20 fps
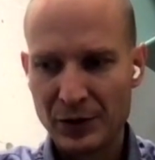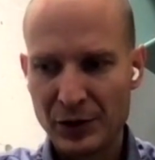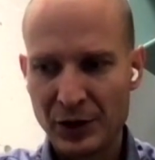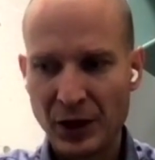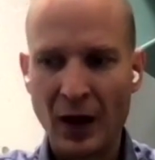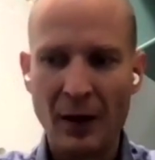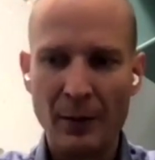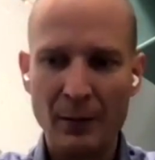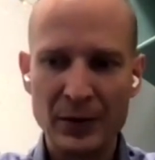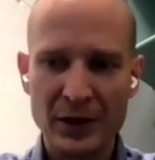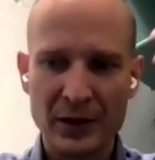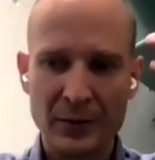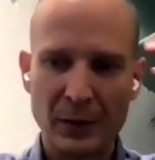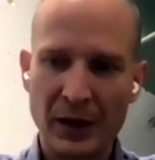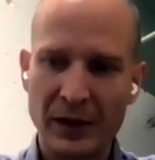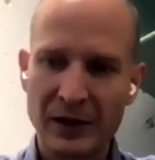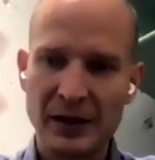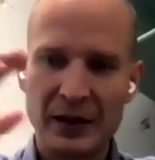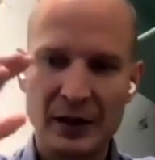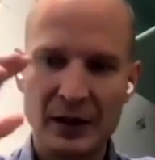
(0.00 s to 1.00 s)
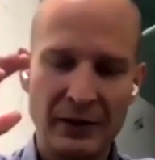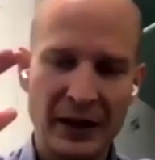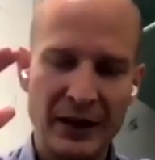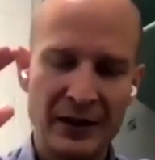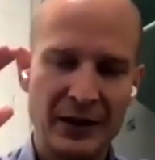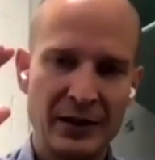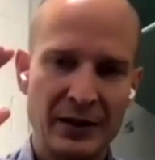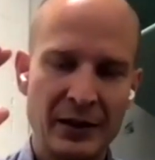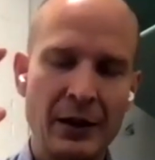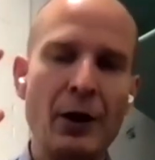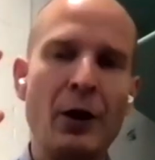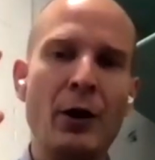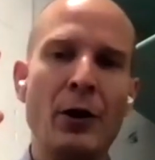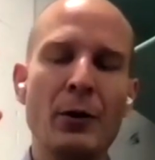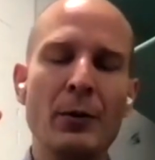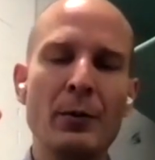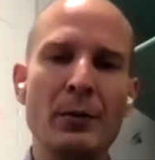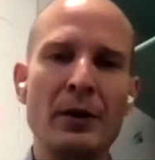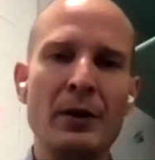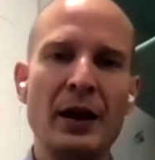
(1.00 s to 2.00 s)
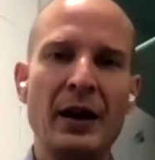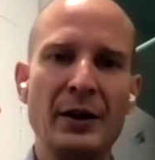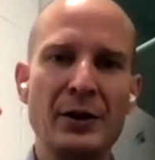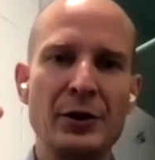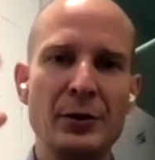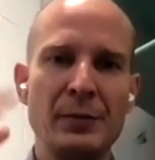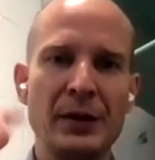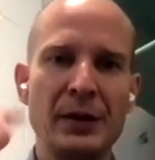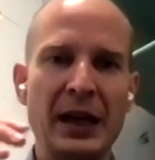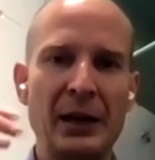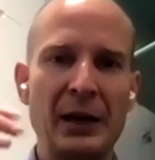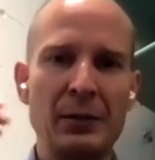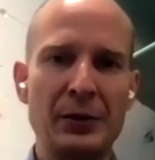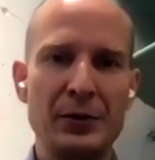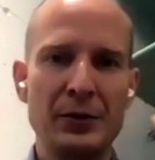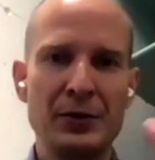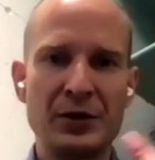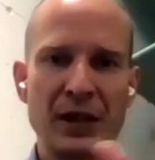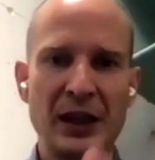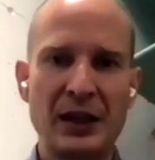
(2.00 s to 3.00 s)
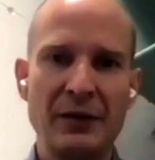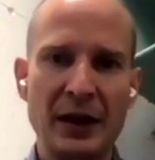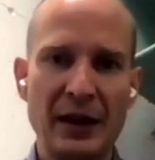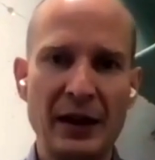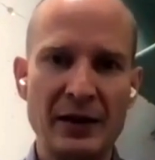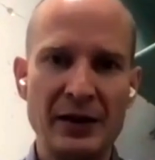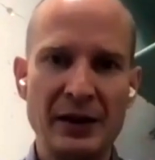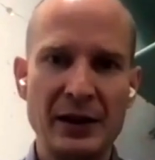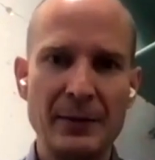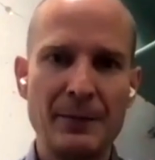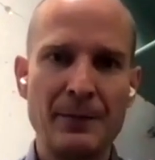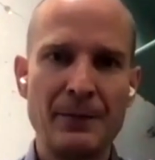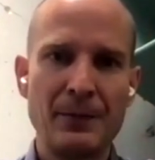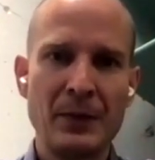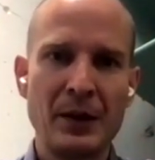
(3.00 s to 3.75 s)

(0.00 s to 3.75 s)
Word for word: some smart devices at home, I should be able to save energy.